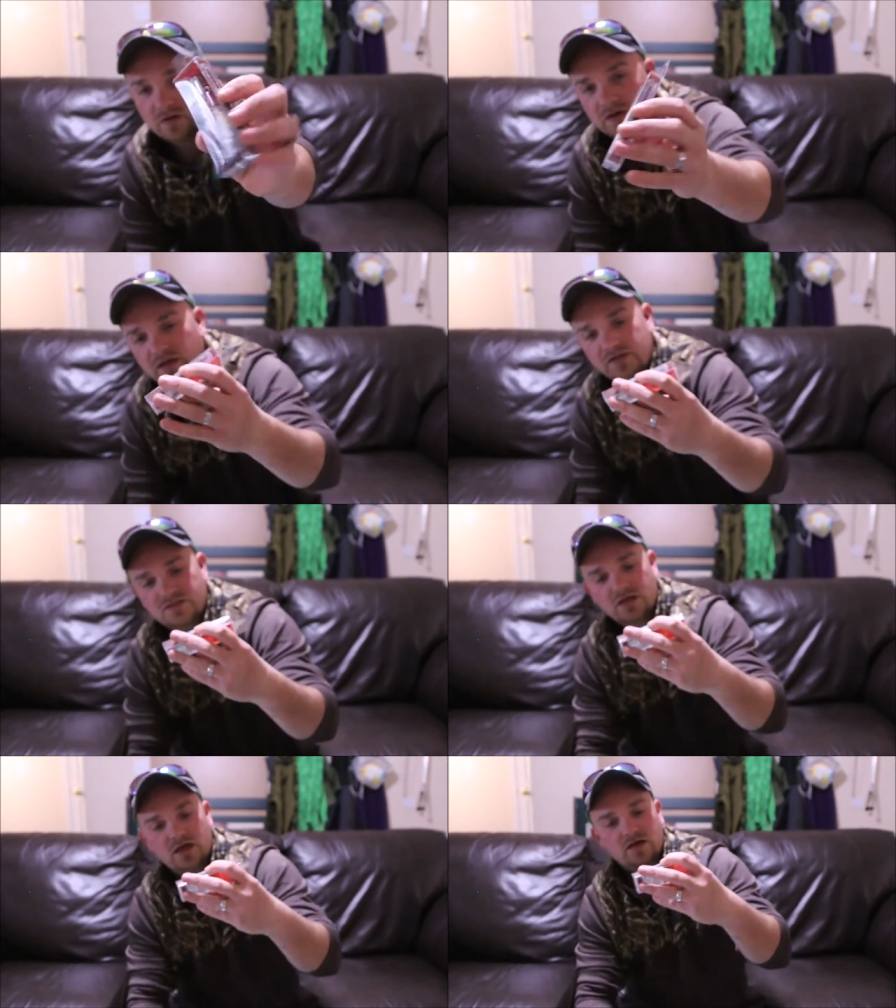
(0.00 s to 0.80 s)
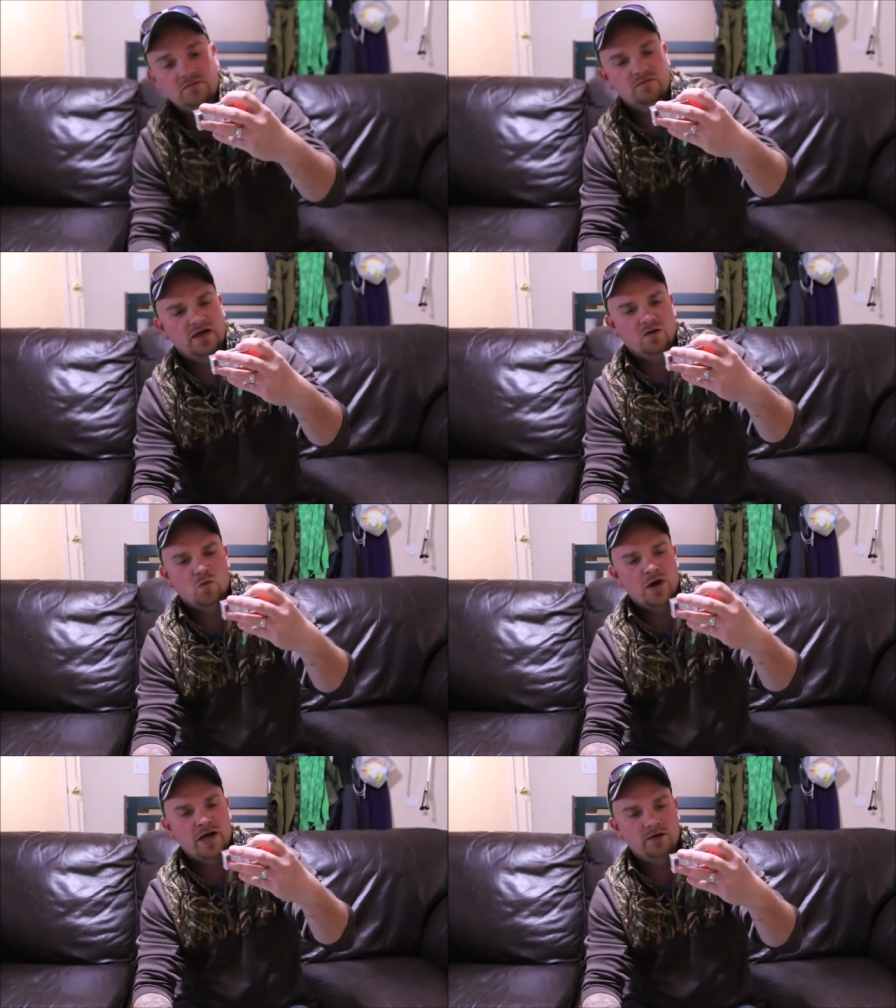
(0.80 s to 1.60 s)
It's like
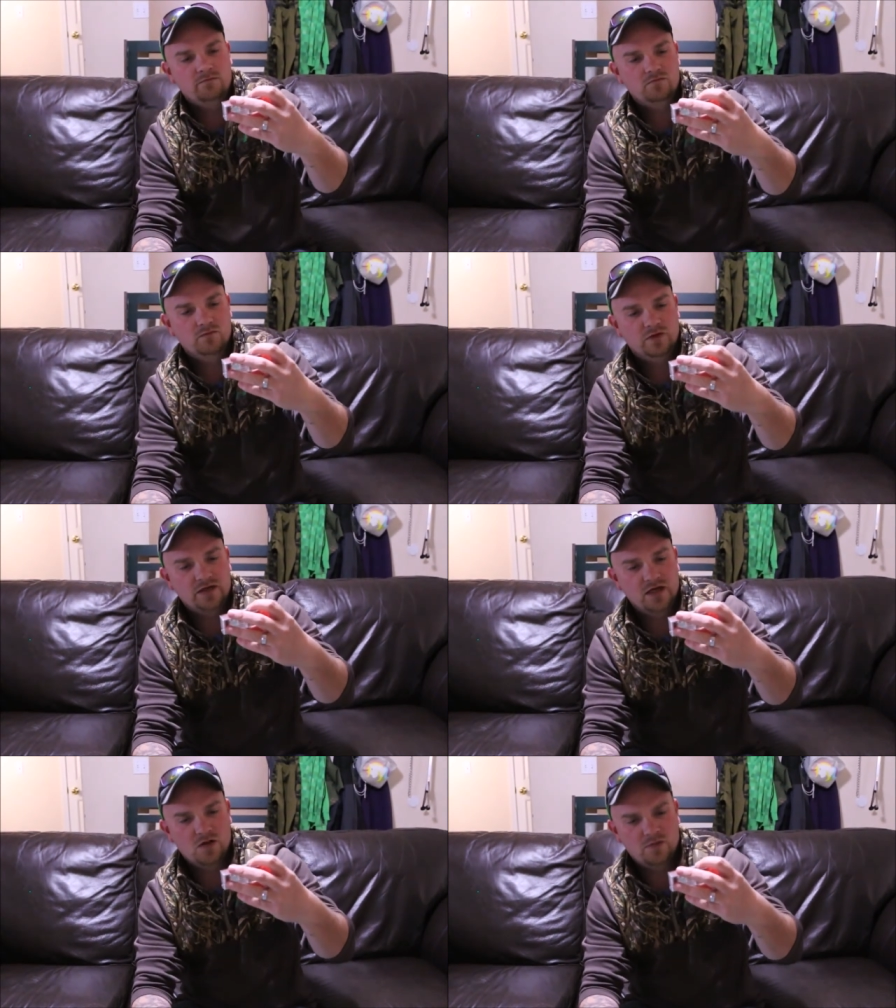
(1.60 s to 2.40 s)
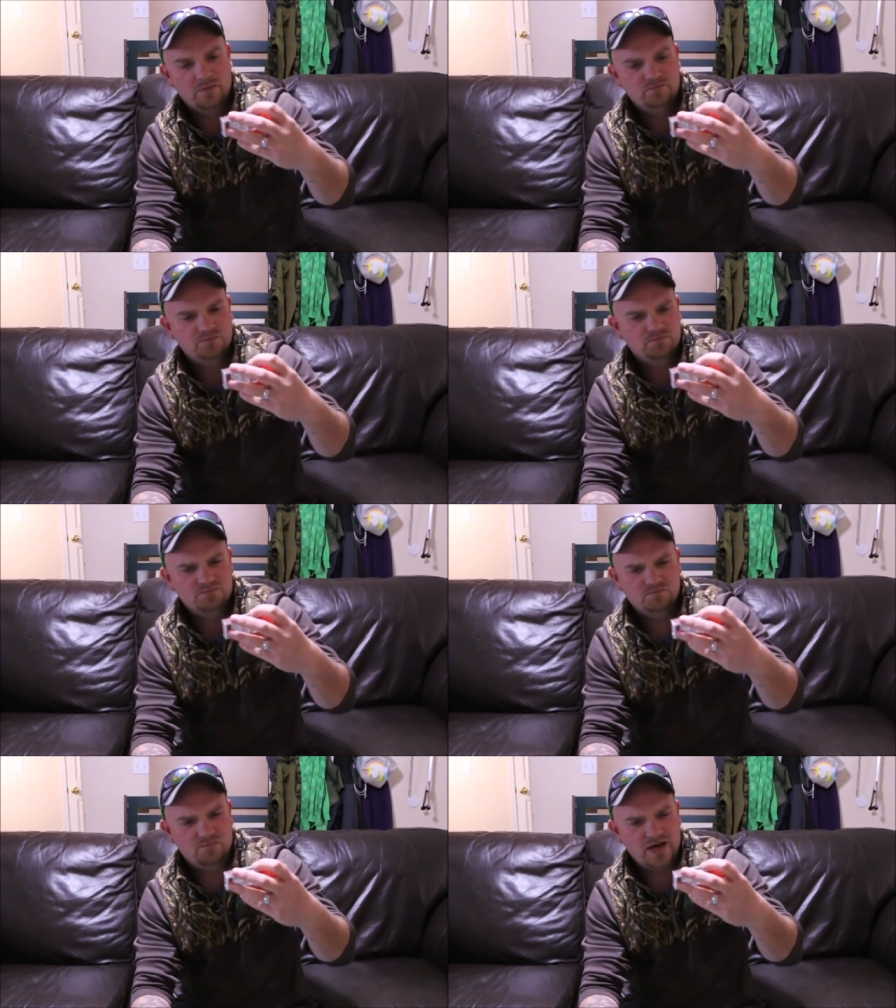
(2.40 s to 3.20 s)
white with a yellow
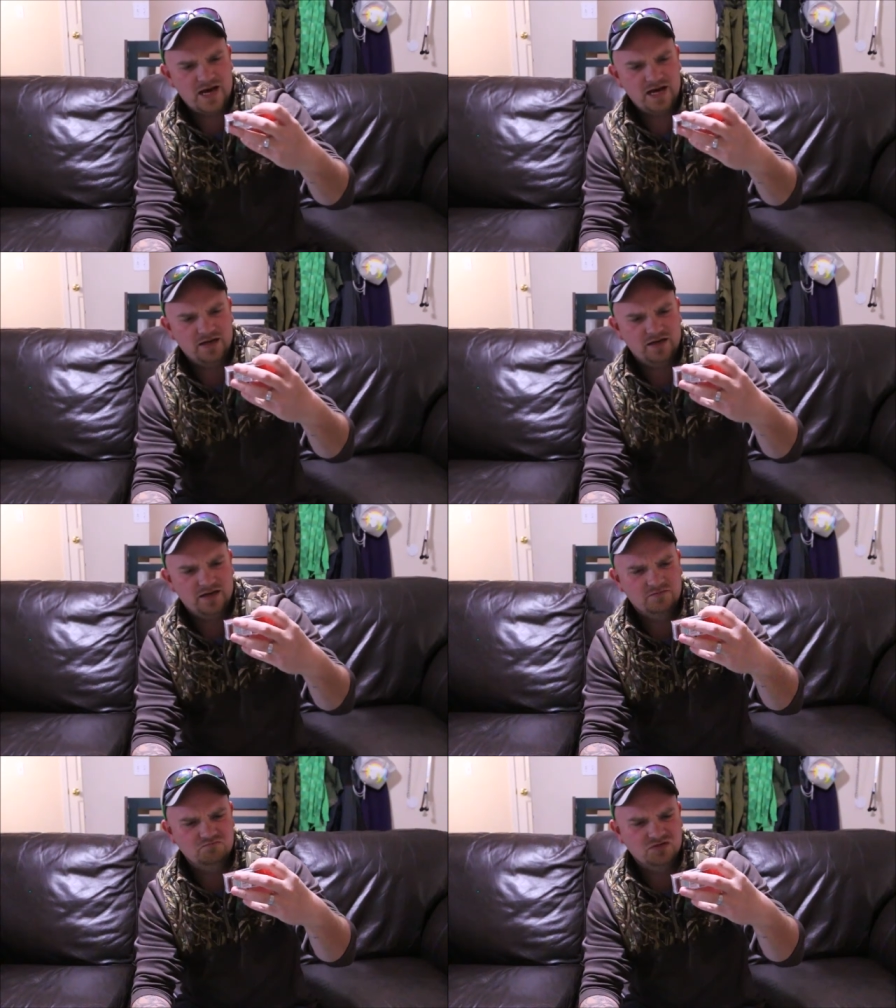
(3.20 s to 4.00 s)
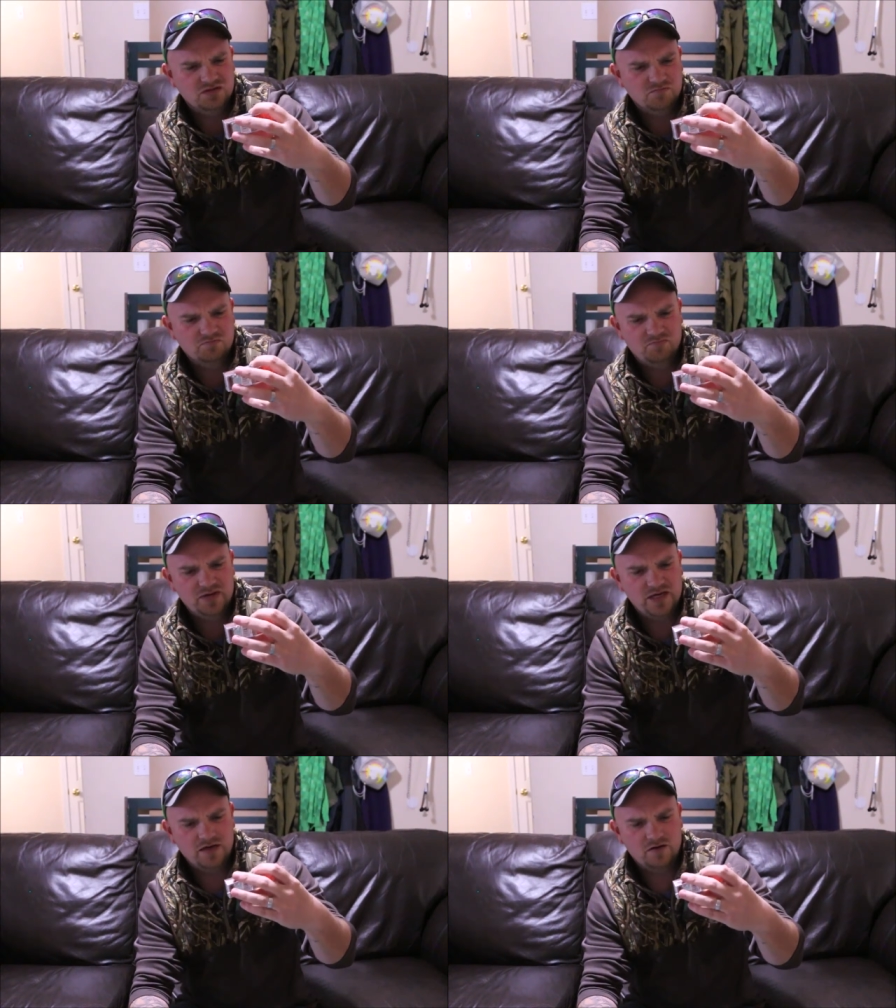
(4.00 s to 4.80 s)
back, some
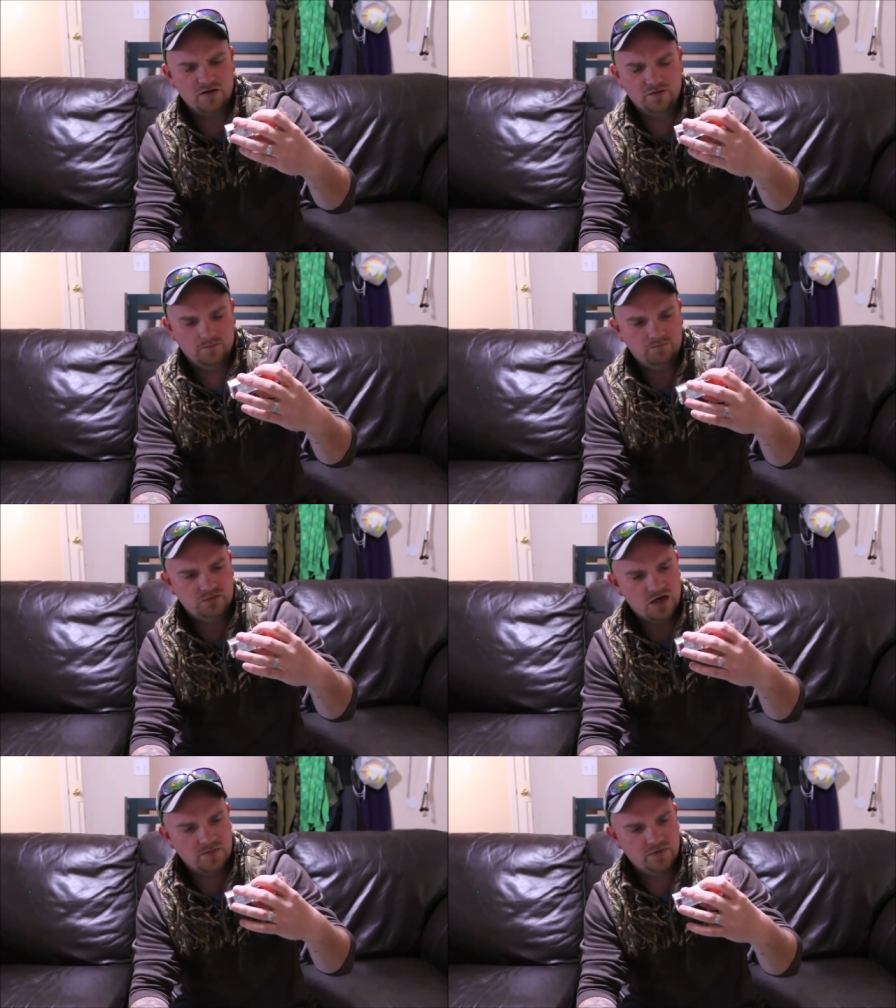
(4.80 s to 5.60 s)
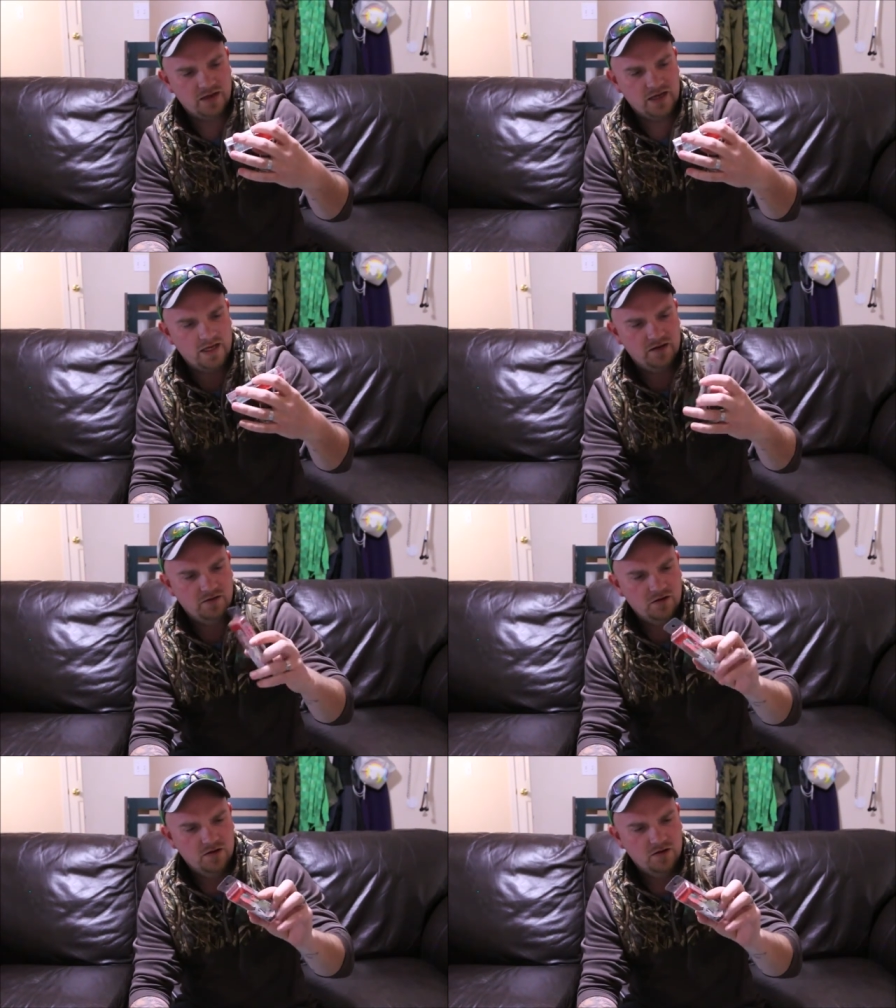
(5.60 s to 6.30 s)
pink on the top of the head.